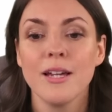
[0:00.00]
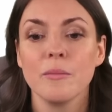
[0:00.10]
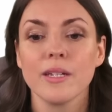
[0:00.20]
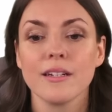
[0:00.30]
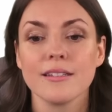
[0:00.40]

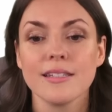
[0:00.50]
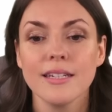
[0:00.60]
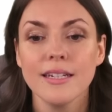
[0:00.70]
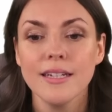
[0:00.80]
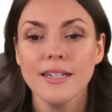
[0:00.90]
because
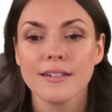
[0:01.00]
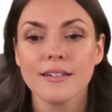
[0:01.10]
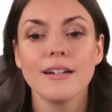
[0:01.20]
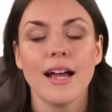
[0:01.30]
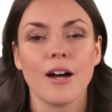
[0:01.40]

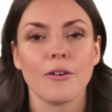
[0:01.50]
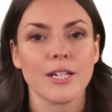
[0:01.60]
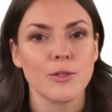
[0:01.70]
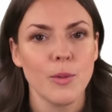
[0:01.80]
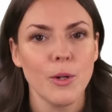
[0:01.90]
here our
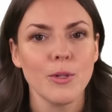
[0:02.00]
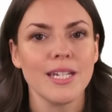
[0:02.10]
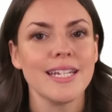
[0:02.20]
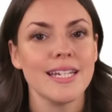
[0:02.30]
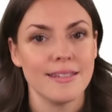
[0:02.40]

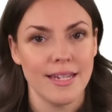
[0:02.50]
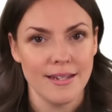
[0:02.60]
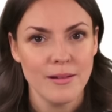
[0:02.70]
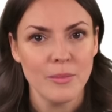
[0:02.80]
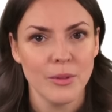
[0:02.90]
exponent is a
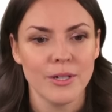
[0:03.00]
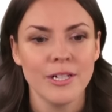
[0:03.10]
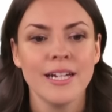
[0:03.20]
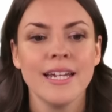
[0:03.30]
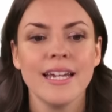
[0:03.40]
number